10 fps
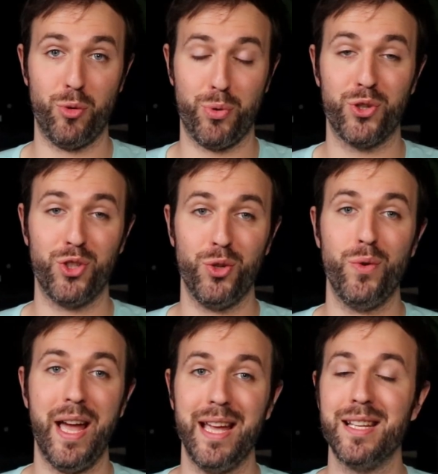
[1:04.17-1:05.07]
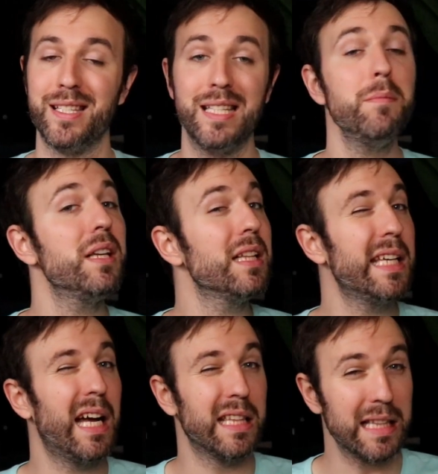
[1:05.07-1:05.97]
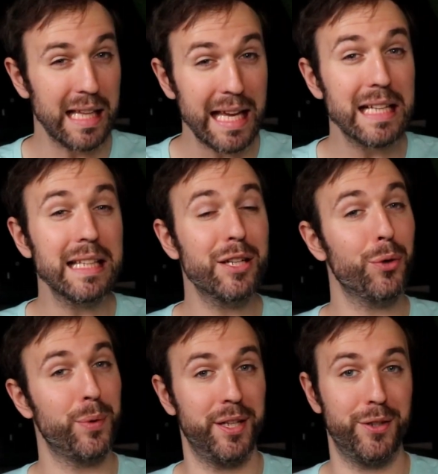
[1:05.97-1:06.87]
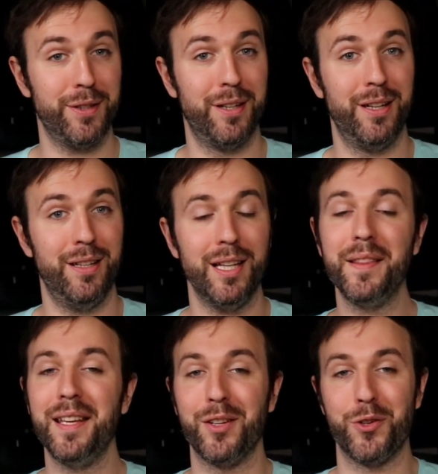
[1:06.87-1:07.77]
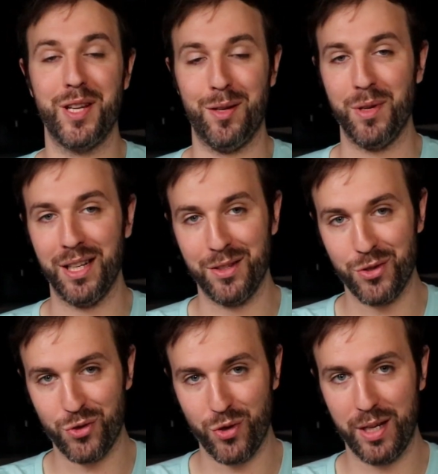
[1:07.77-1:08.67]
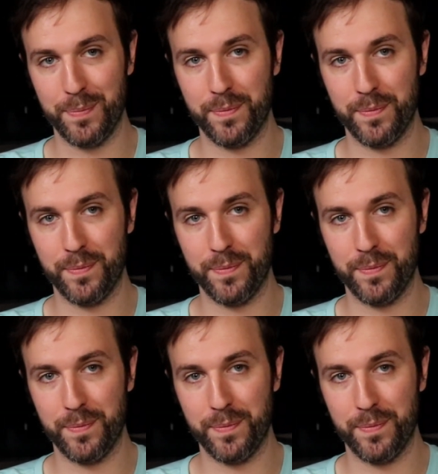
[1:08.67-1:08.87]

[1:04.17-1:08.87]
to pursue a seemingly unlikely career in the entertainment industry.